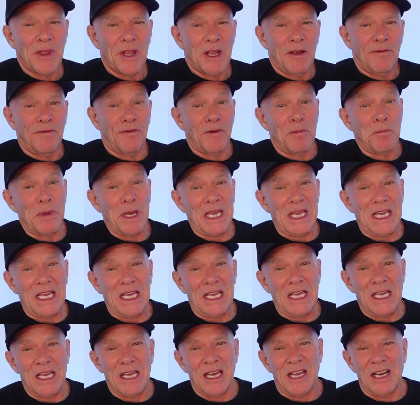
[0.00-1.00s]
for
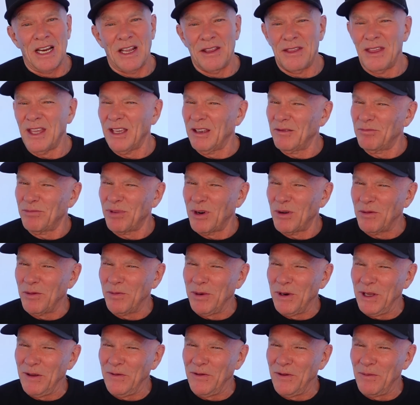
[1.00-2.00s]
me, and I think
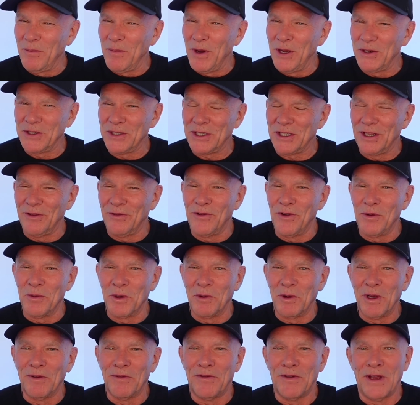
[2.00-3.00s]
probably for most of the
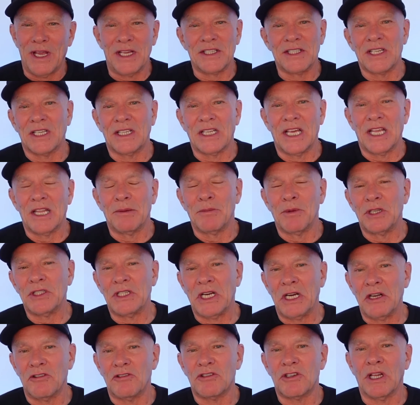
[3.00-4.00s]
Formula One fans out there, the
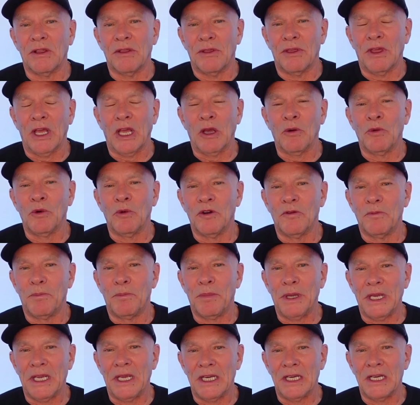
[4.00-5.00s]
most interesting thing would
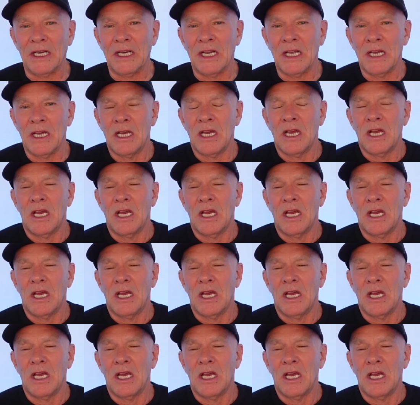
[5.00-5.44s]
have been,